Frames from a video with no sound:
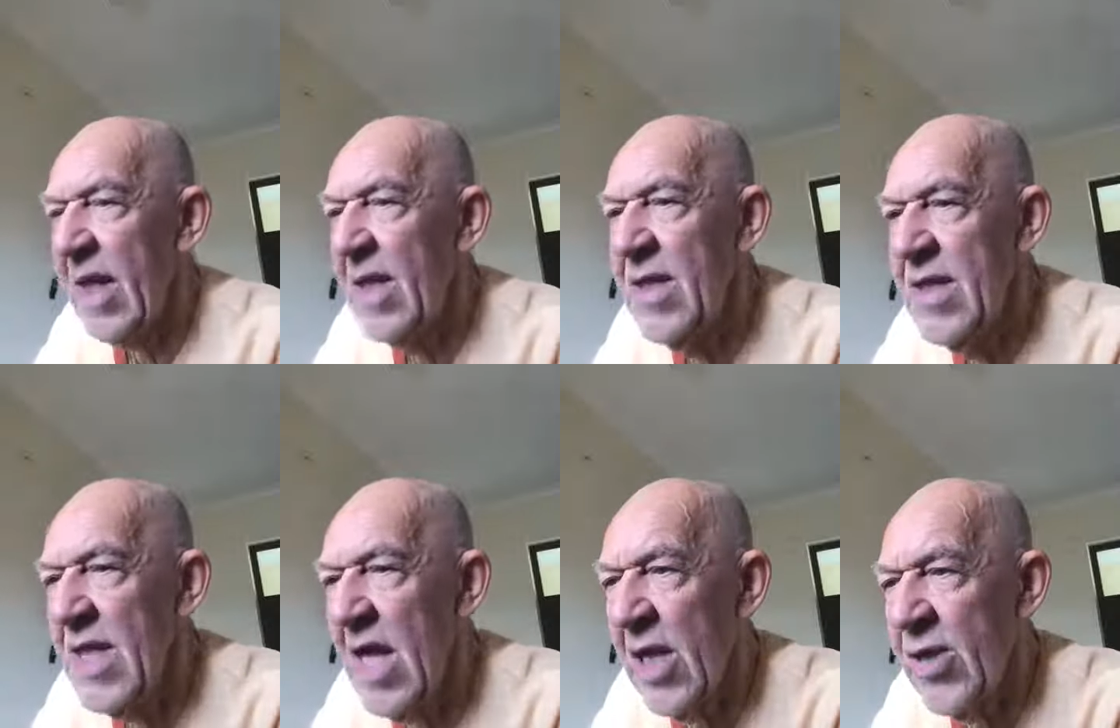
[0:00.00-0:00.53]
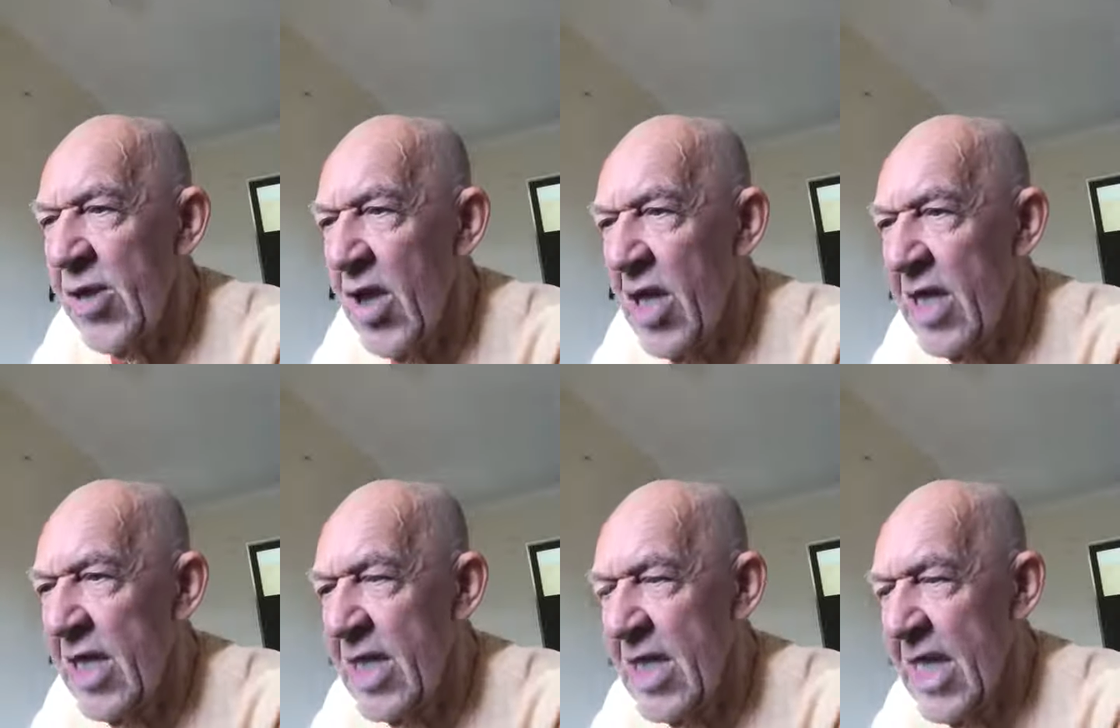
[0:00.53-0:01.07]
the
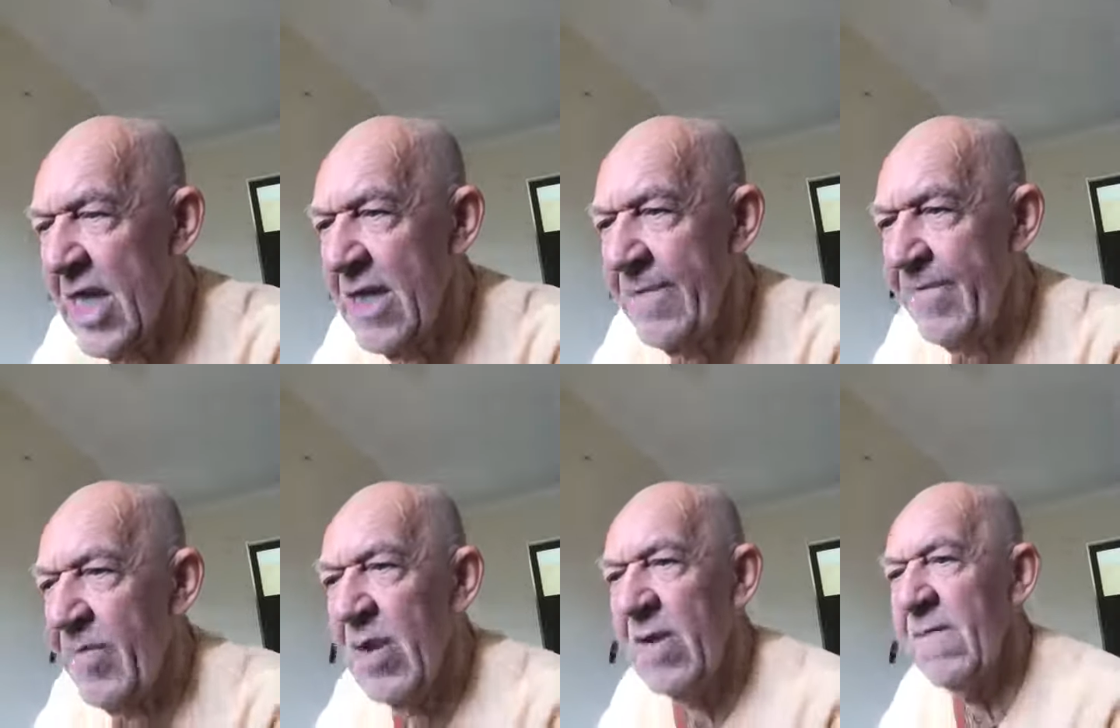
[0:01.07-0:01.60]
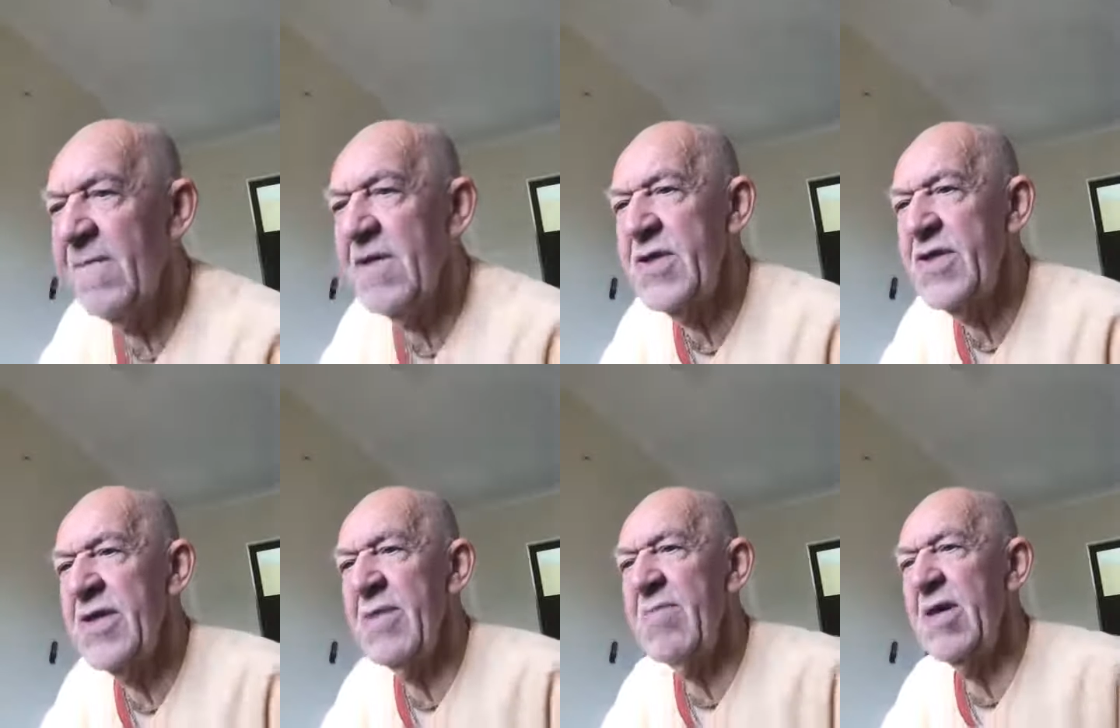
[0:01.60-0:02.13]
authority of the
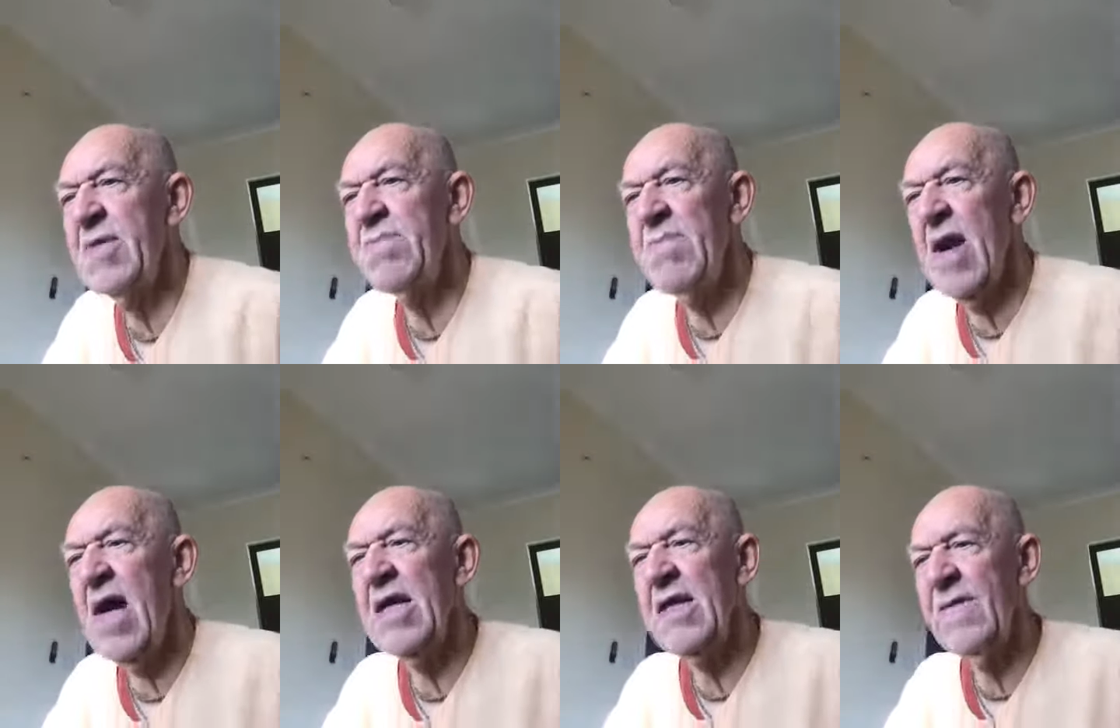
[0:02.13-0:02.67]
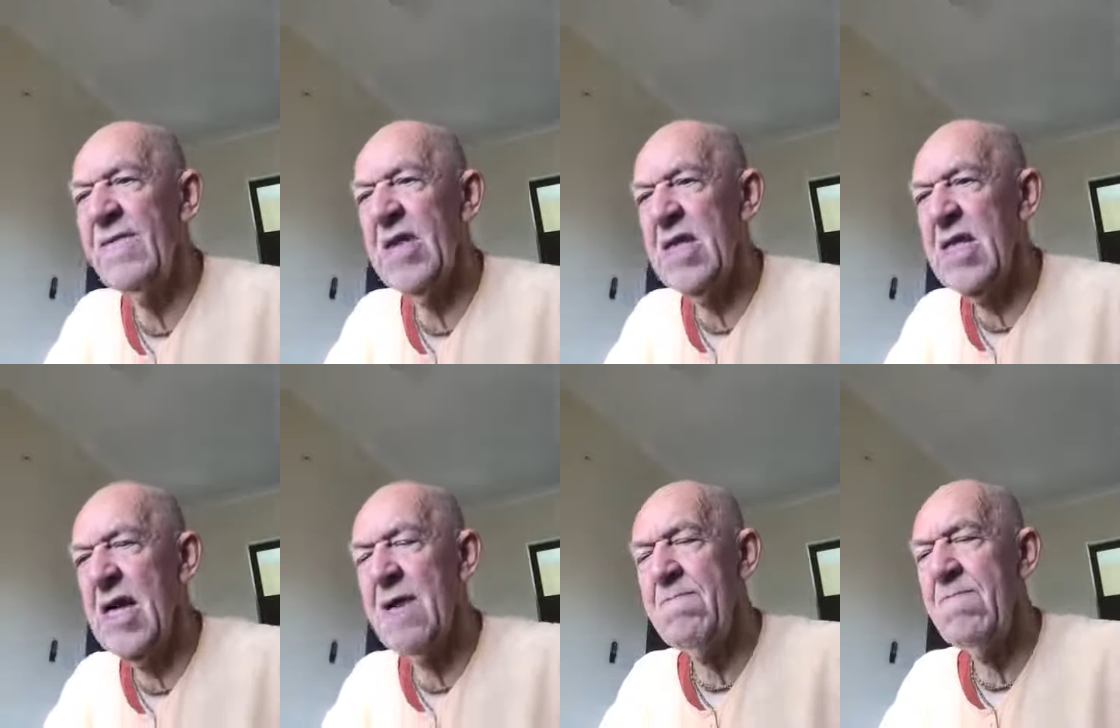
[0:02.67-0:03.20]
Srimad
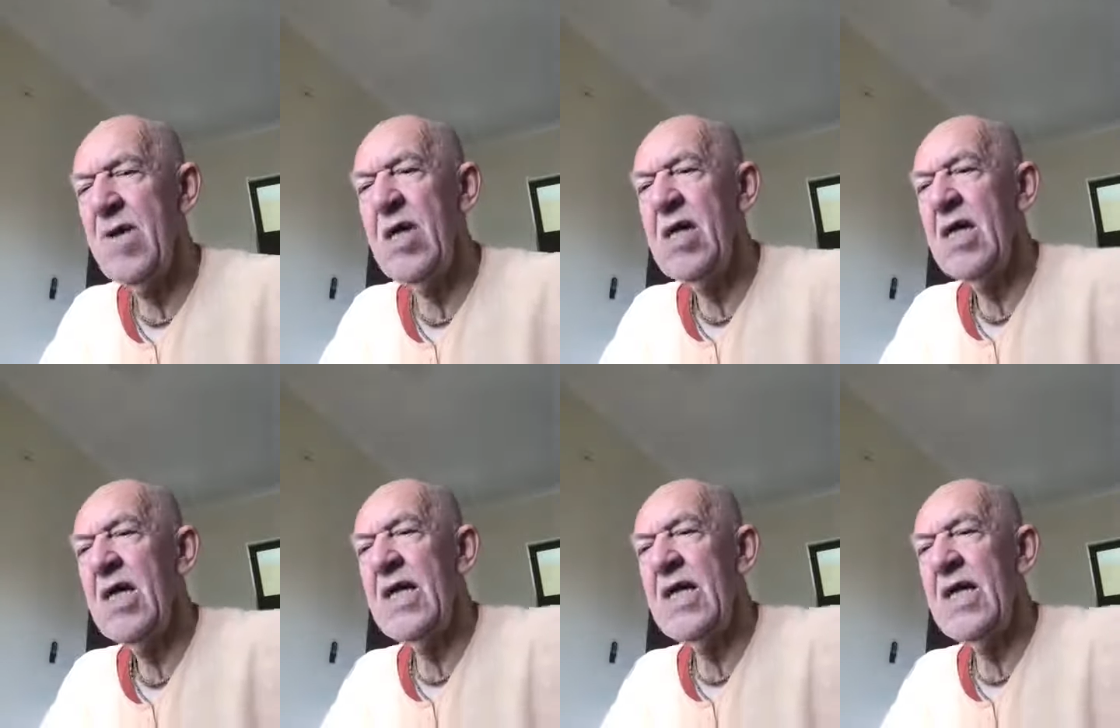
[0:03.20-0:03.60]
Bhagavatam